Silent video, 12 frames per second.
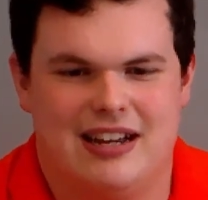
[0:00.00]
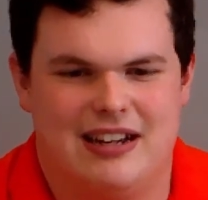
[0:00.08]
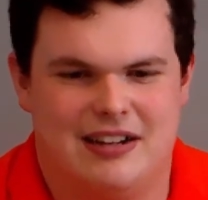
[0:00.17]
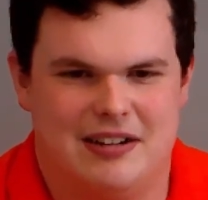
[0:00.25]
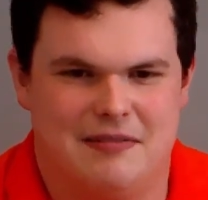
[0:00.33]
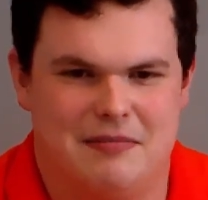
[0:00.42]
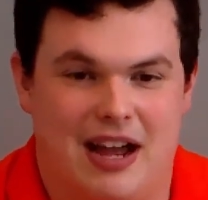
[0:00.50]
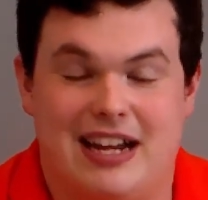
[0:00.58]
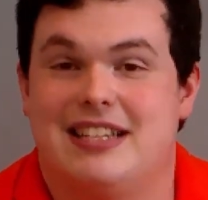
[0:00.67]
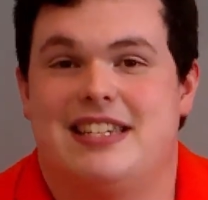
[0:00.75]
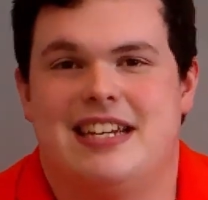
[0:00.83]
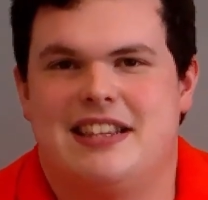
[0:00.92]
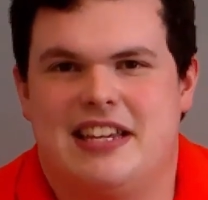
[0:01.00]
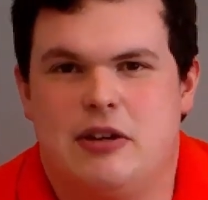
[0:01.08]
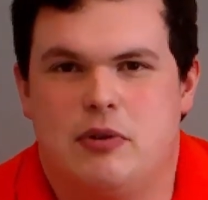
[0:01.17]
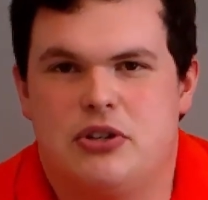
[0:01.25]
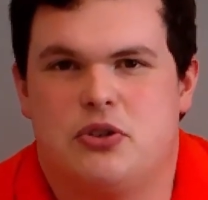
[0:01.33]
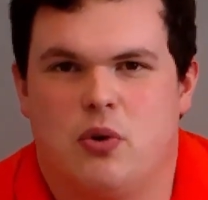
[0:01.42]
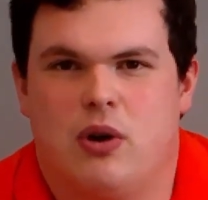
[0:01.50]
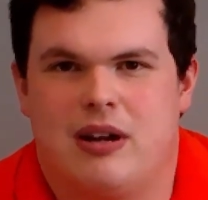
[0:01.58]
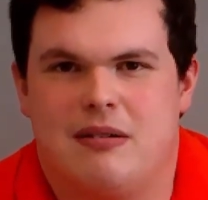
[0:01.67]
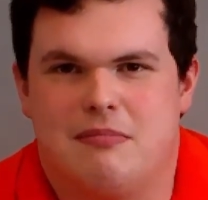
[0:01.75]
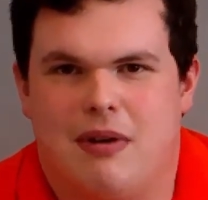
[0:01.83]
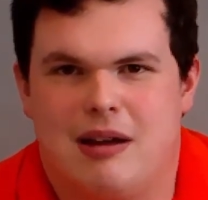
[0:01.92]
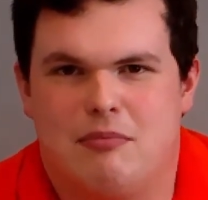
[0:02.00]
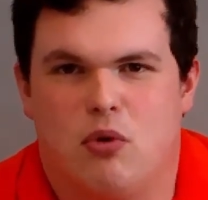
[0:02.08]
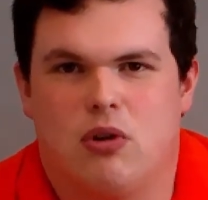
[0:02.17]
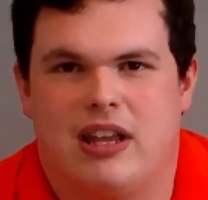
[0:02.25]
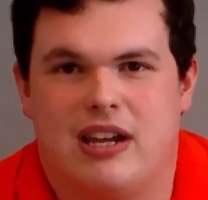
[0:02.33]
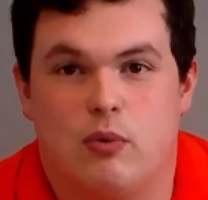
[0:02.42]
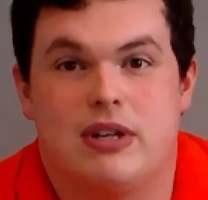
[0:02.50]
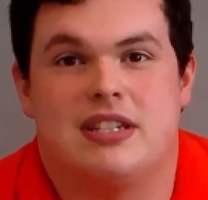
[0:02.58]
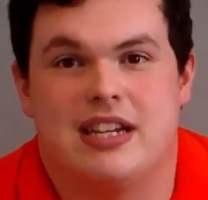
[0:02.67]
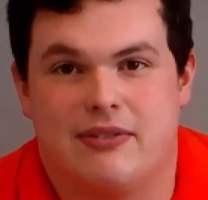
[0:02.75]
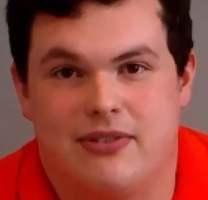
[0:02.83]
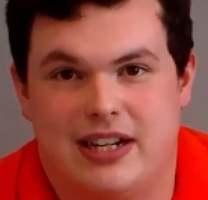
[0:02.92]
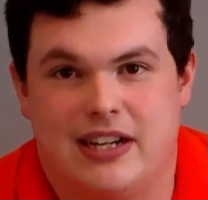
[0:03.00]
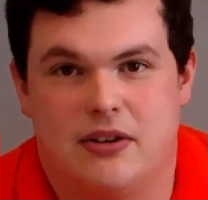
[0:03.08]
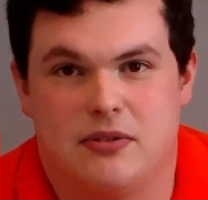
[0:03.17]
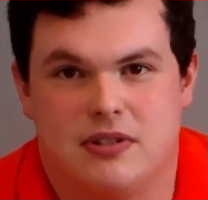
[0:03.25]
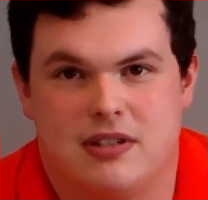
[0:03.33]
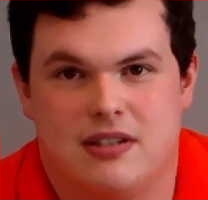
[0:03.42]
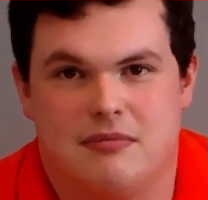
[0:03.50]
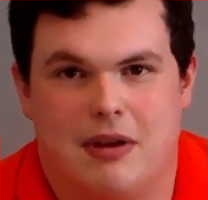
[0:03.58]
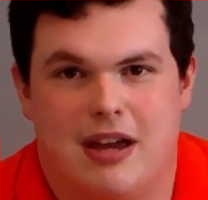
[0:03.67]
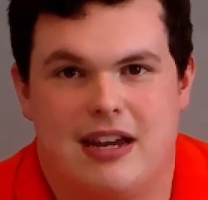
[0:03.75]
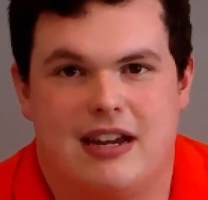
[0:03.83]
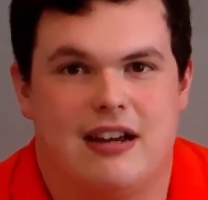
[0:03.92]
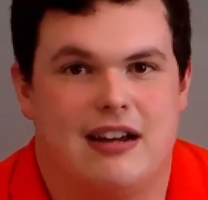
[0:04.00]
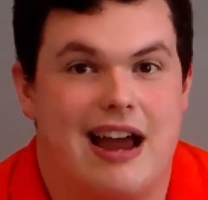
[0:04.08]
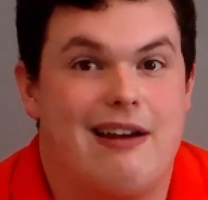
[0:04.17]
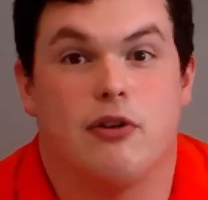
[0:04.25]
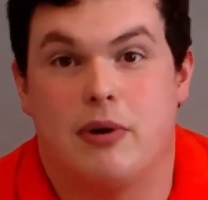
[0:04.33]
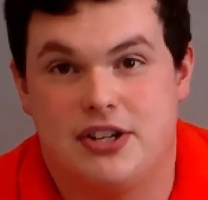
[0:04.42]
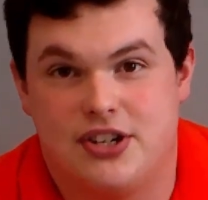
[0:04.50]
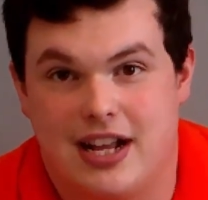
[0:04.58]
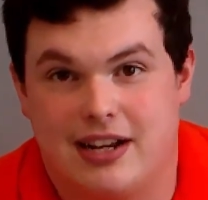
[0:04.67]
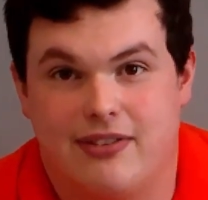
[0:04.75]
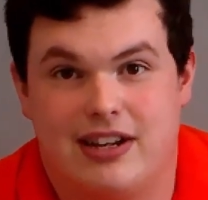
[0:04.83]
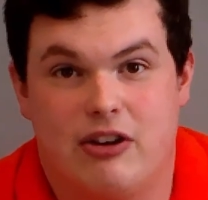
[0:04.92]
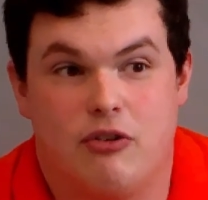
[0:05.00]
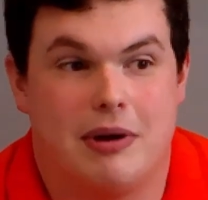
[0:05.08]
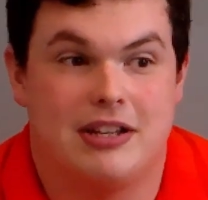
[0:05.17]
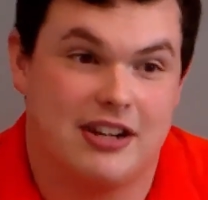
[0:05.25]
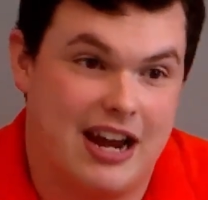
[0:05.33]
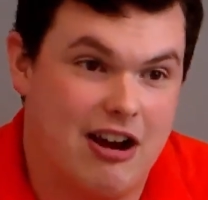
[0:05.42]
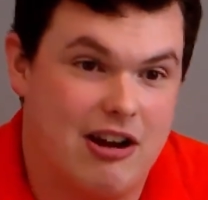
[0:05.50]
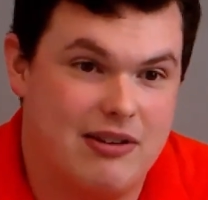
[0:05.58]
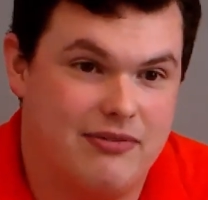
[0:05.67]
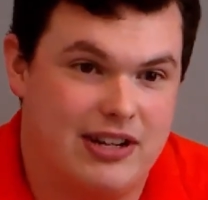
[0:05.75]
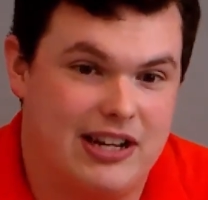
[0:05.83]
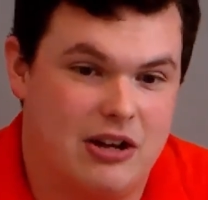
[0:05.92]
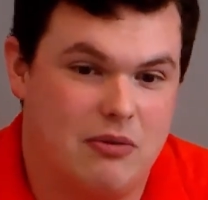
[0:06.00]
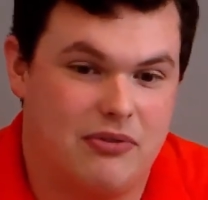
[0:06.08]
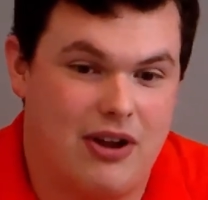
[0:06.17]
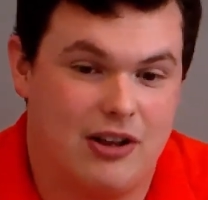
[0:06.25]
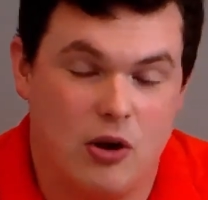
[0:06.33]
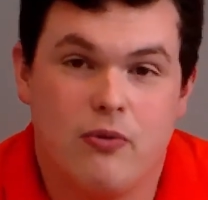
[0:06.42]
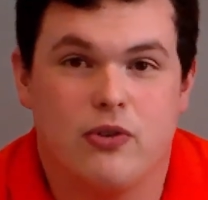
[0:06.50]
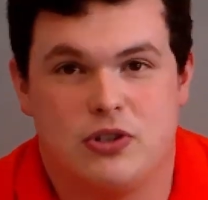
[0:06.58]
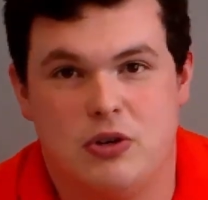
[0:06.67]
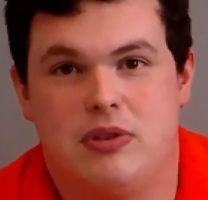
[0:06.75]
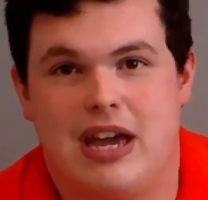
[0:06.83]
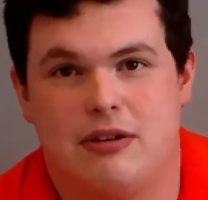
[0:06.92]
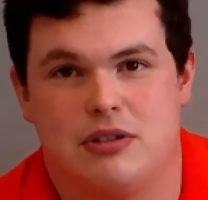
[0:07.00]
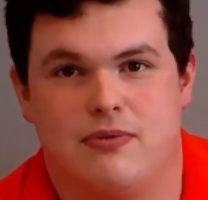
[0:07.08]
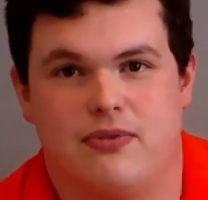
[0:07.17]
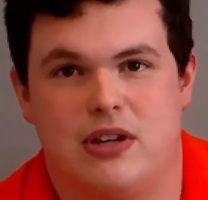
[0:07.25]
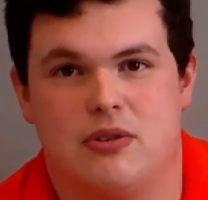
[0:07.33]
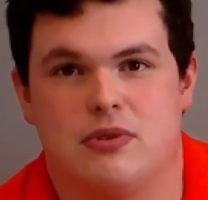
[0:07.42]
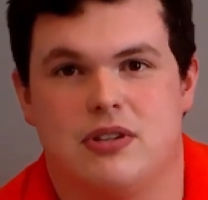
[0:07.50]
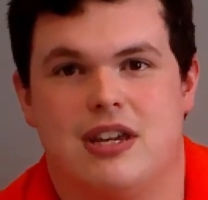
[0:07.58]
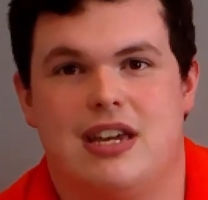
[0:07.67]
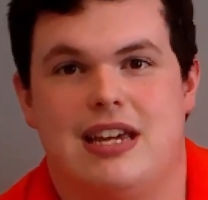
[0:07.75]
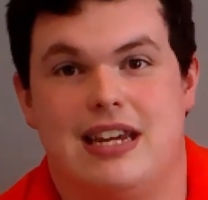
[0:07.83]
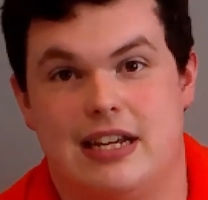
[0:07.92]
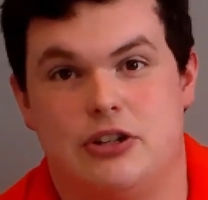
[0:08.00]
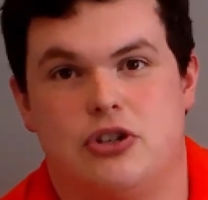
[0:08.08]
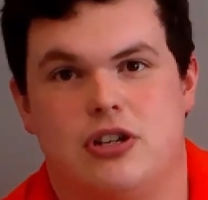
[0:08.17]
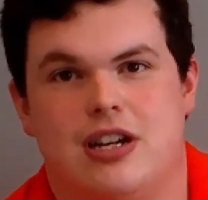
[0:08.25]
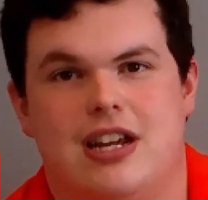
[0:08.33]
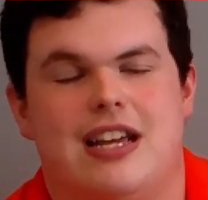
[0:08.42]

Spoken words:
I can see that you enjoy my more linguistic videos. My Afro-Asiatic video and my Tuckarian video have got over 2,000 views each.